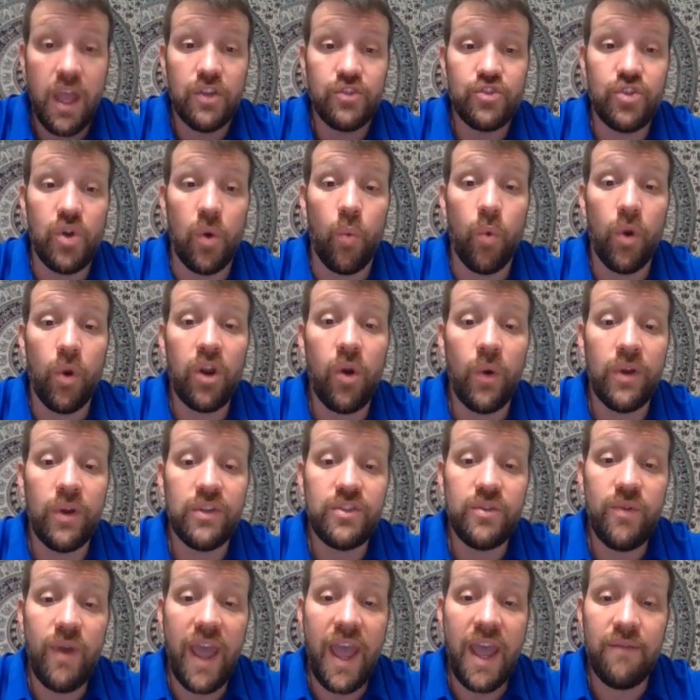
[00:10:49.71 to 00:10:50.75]
So we're going
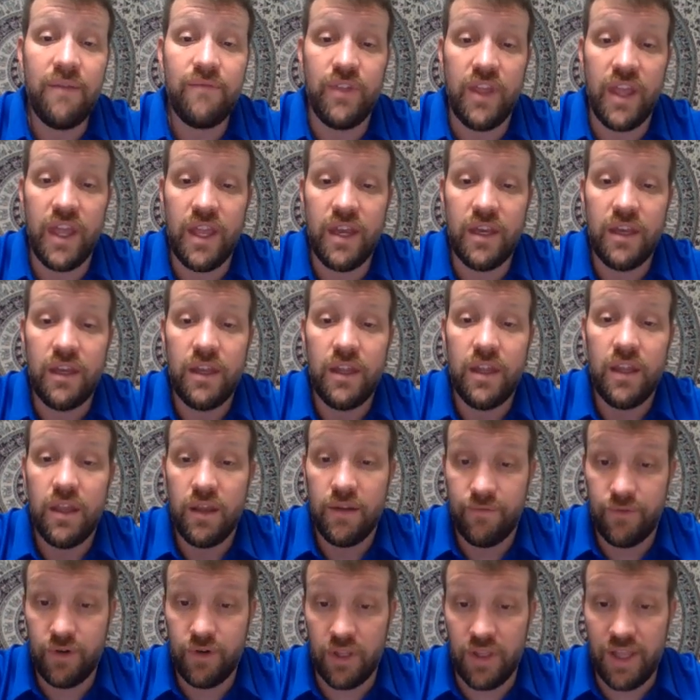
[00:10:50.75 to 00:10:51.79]
to have then,
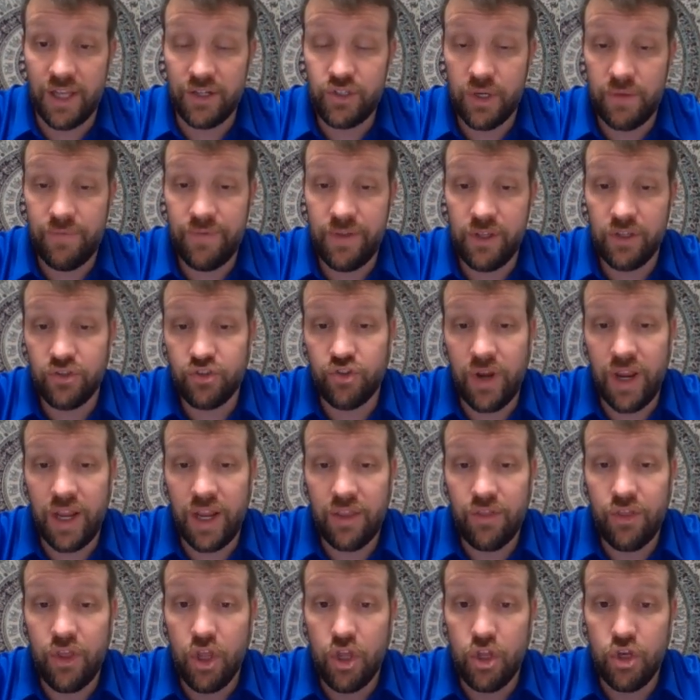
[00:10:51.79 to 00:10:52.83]
for electric field
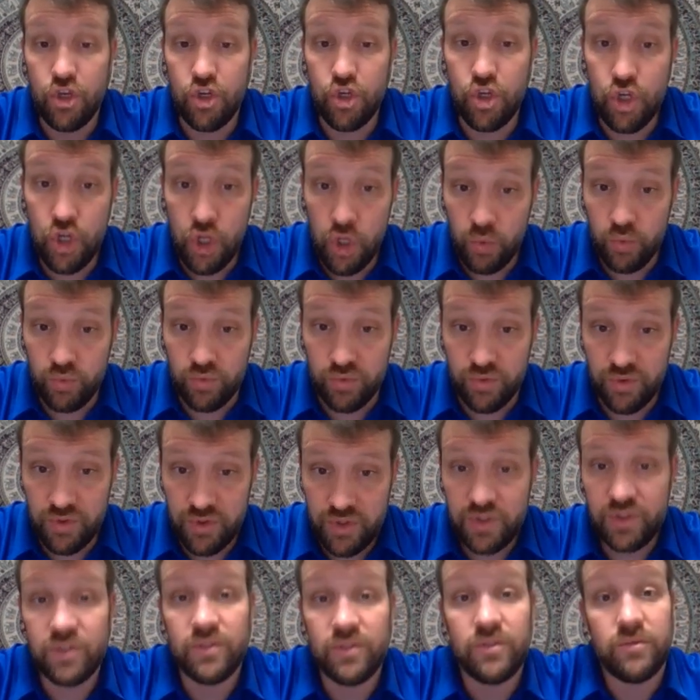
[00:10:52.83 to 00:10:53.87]
strength,
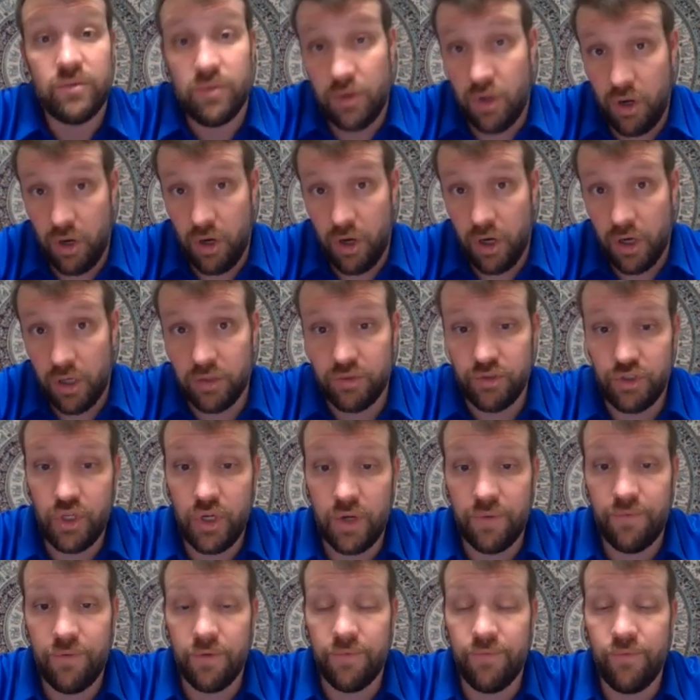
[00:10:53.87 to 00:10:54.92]
newtons, our
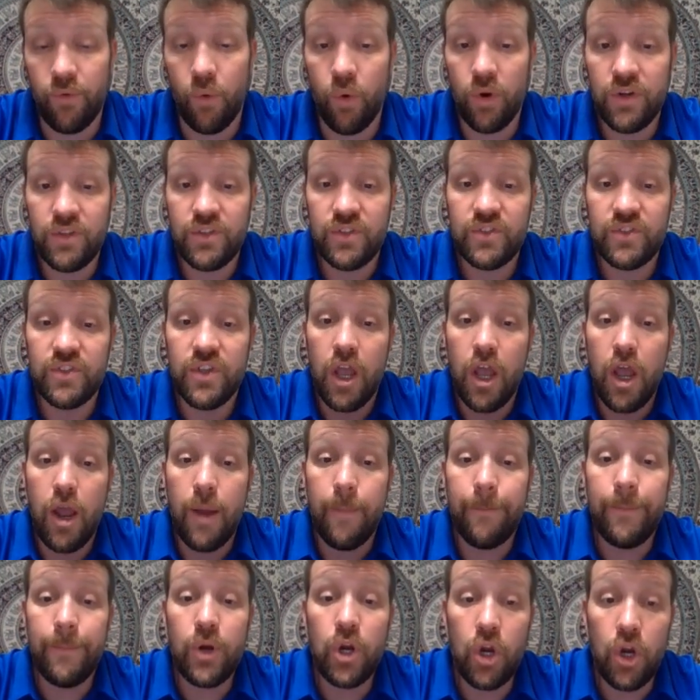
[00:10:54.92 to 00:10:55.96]
unit for force,
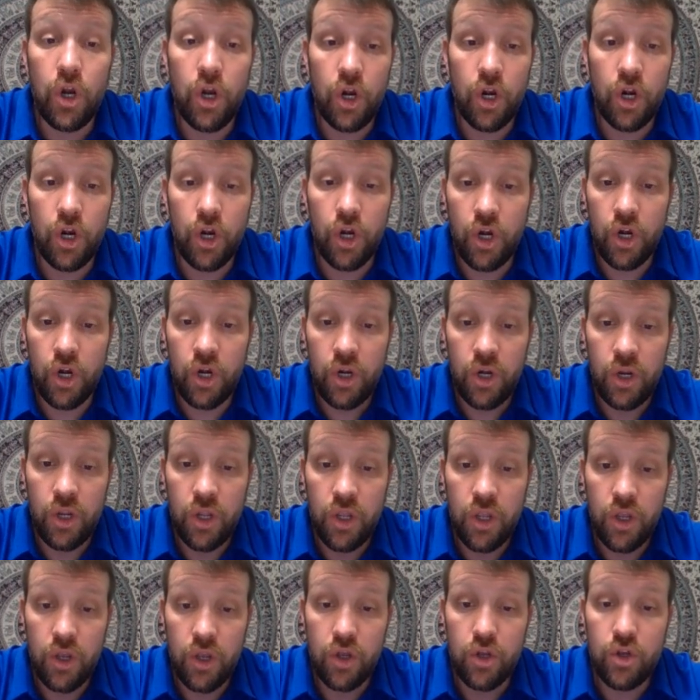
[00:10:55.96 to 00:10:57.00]
per
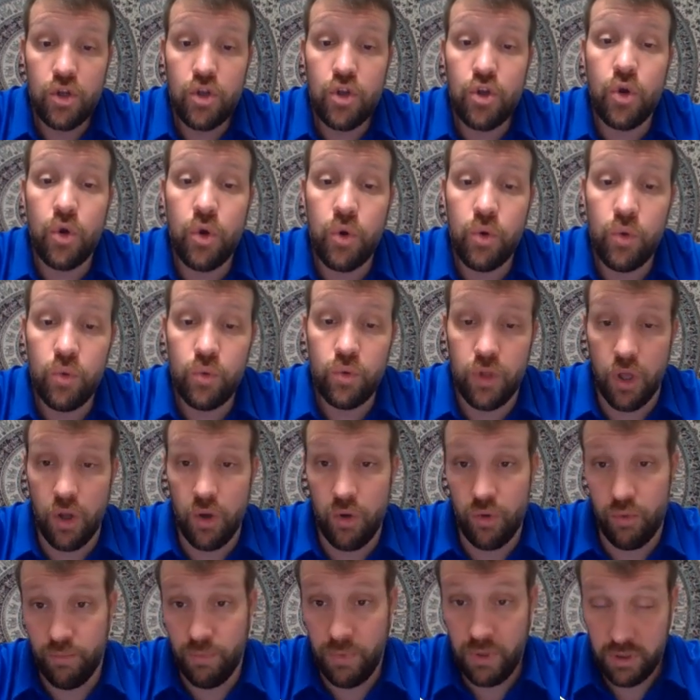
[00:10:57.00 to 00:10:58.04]

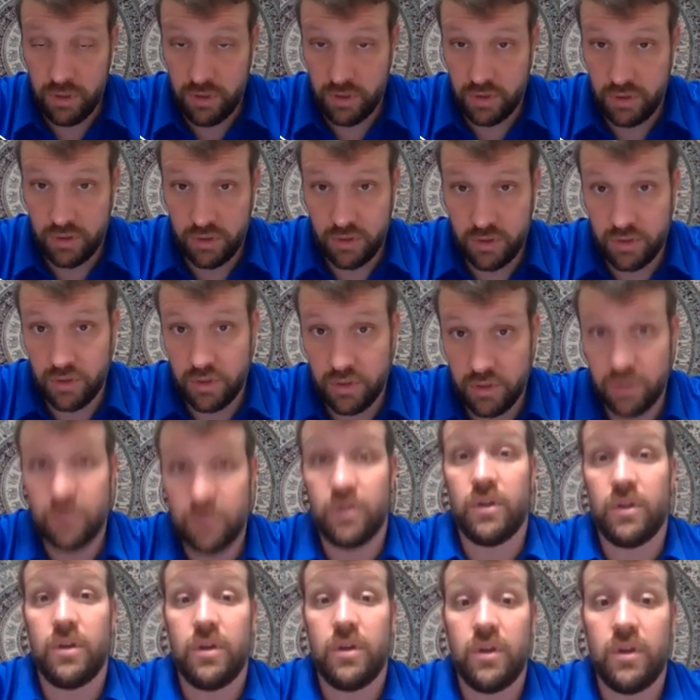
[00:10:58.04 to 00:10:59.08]
Coulomb,
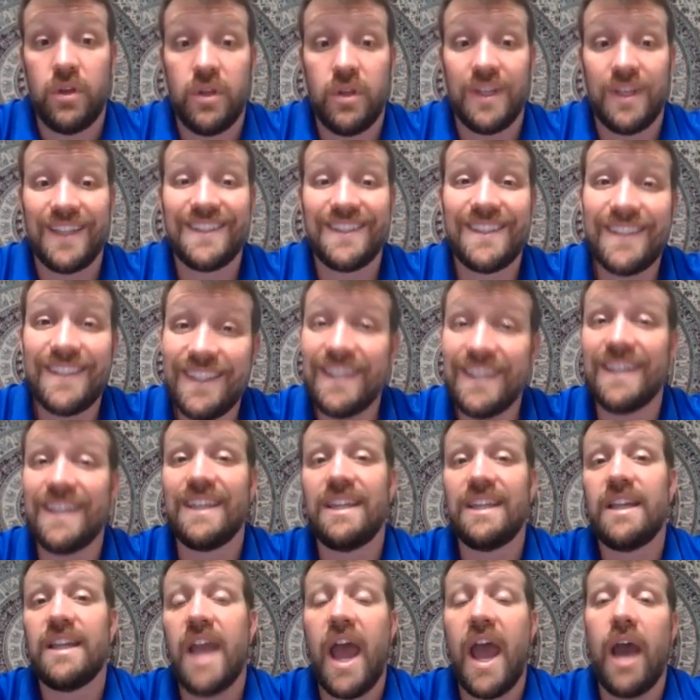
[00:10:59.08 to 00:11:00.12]

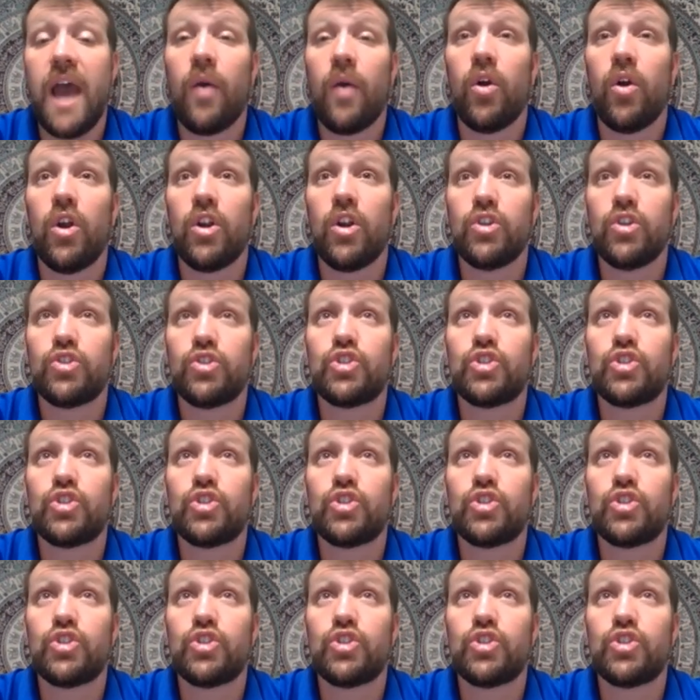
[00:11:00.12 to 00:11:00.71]
C, our